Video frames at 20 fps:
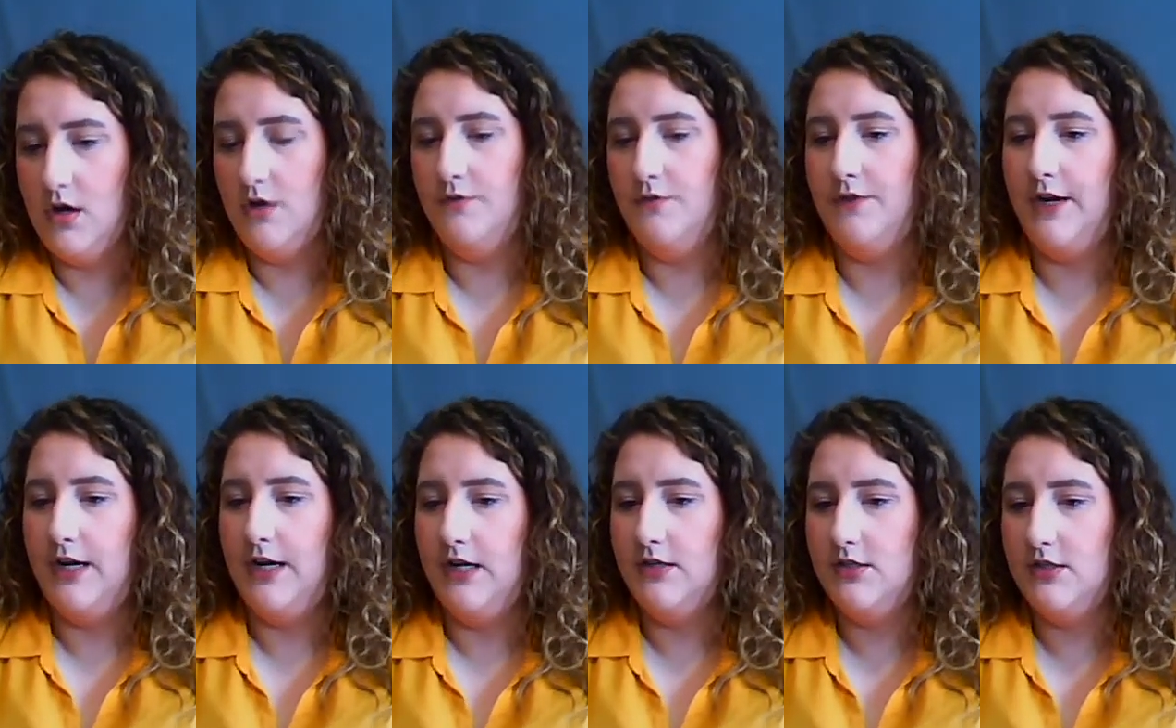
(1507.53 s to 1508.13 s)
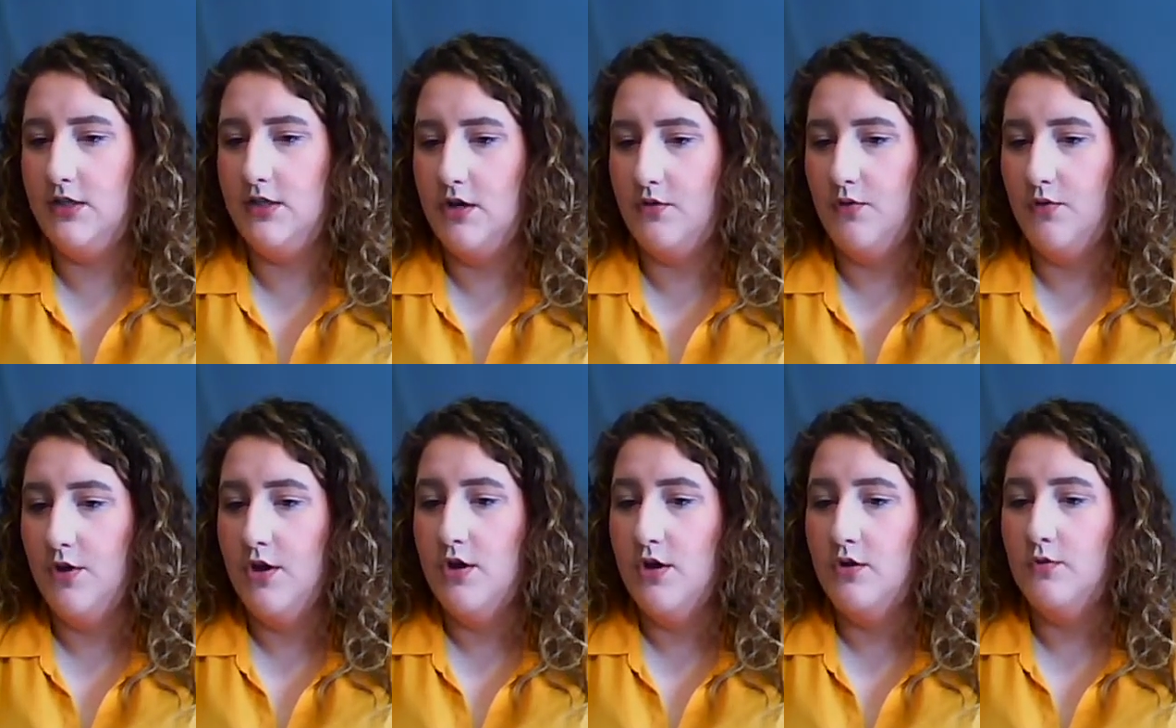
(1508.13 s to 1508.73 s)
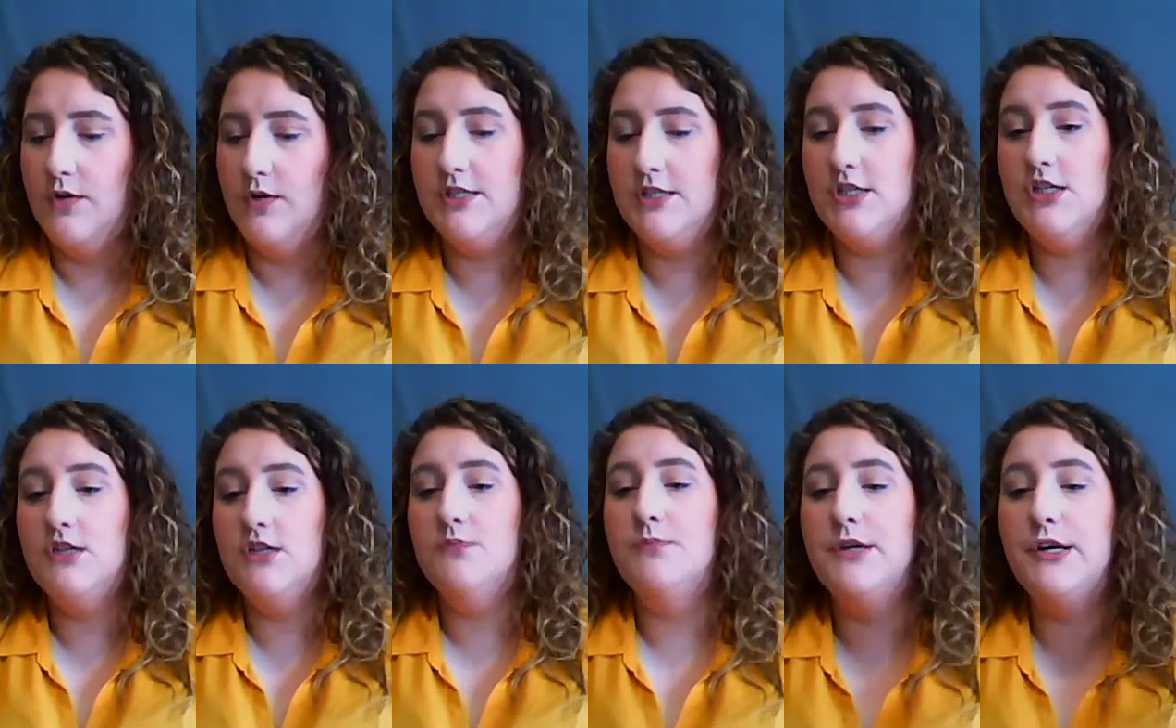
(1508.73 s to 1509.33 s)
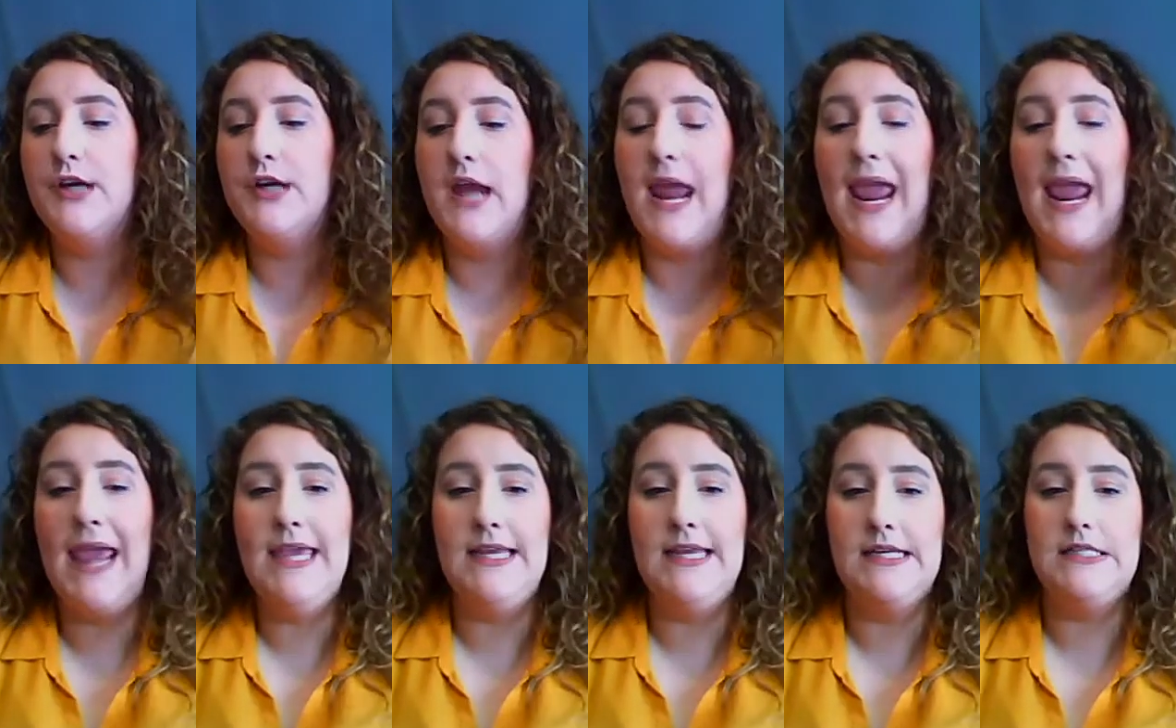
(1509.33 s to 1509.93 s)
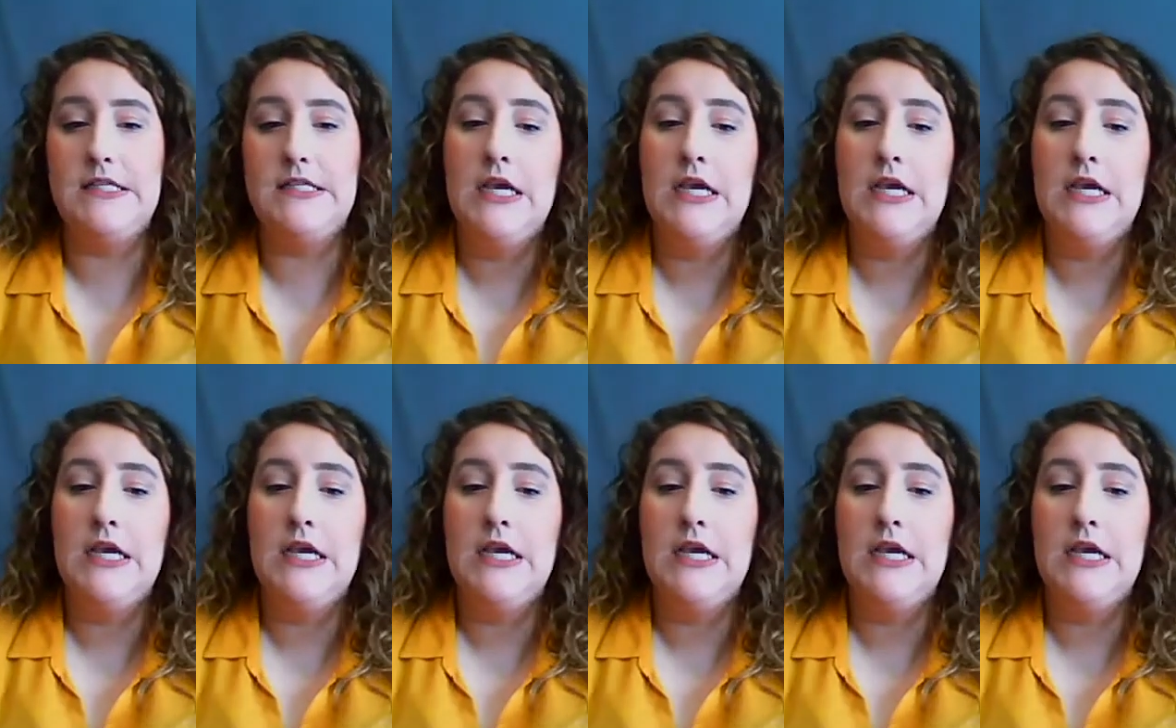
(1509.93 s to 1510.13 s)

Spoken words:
Alrighty, so question number 8